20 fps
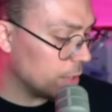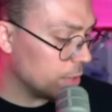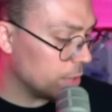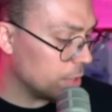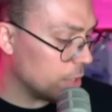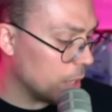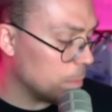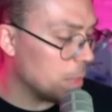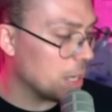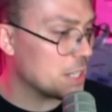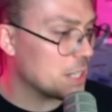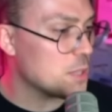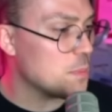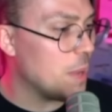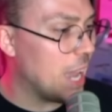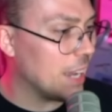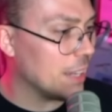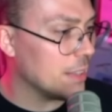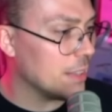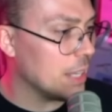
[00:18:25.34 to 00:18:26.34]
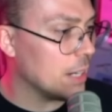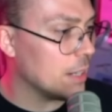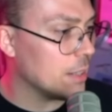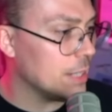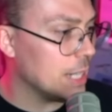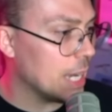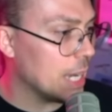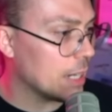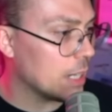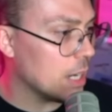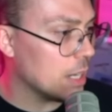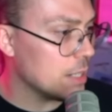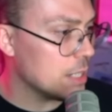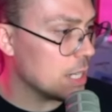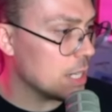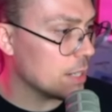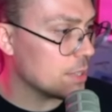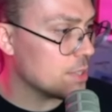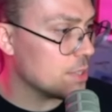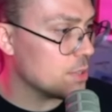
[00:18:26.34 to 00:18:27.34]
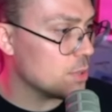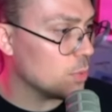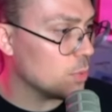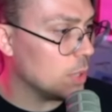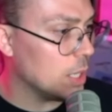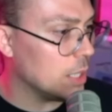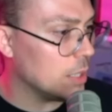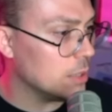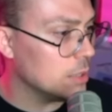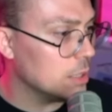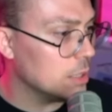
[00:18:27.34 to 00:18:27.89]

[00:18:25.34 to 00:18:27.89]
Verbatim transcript: mixed bag there in that context as well.